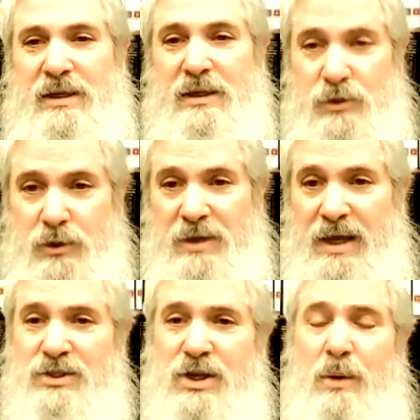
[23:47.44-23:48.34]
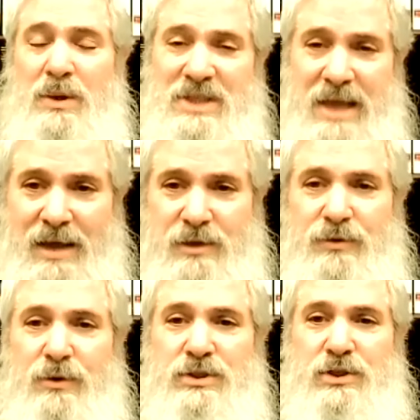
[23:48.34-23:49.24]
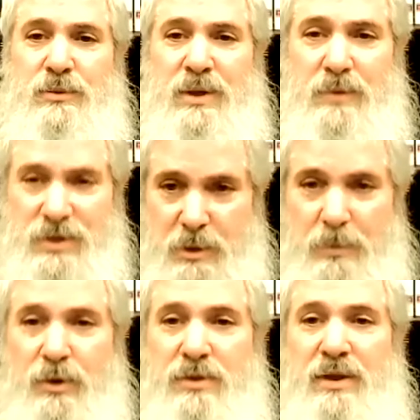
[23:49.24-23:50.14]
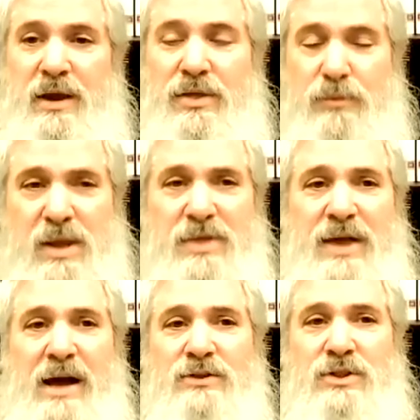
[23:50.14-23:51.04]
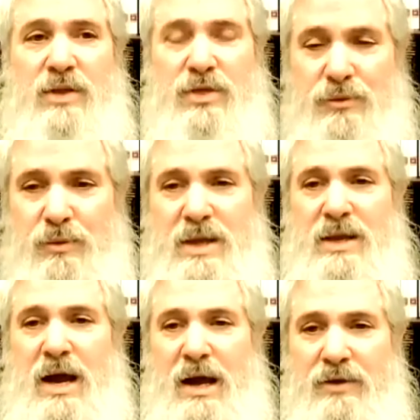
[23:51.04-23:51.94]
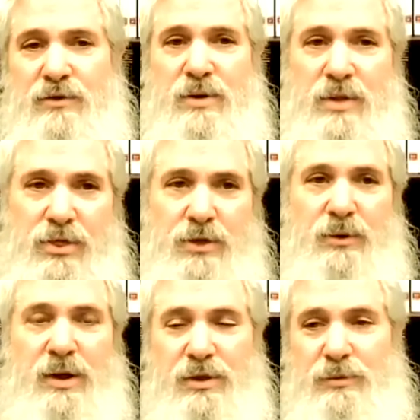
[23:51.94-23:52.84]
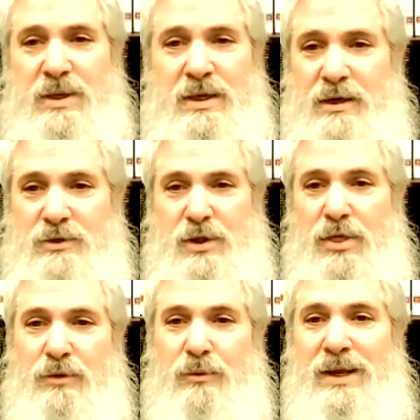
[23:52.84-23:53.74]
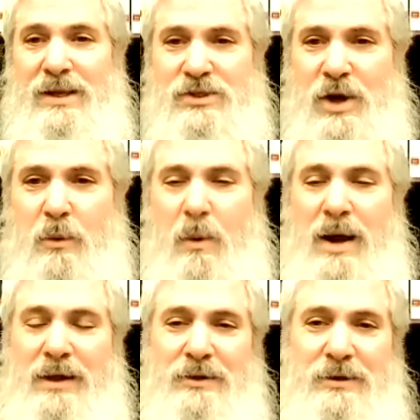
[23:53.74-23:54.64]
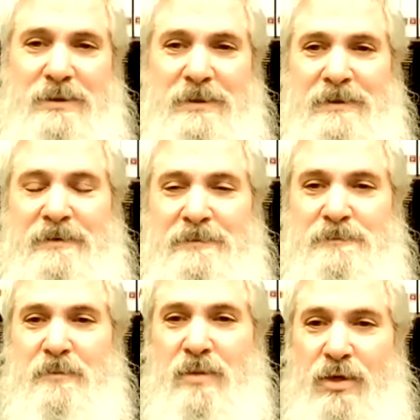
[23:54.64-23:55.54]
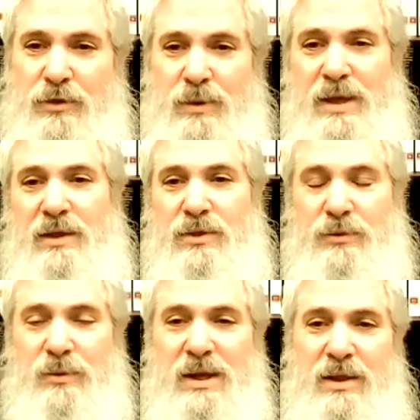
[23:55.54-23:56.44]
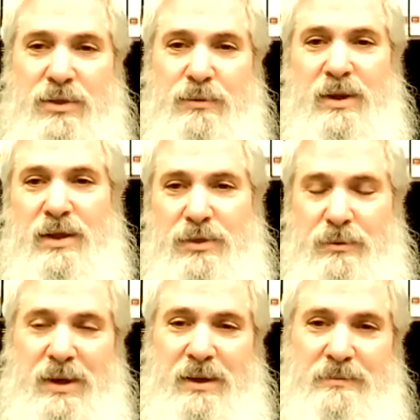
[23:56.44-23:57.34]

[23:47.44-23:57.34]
2 days ago was the anniversary, was the birthday, 3,333 years. The threes are wild. 3,333.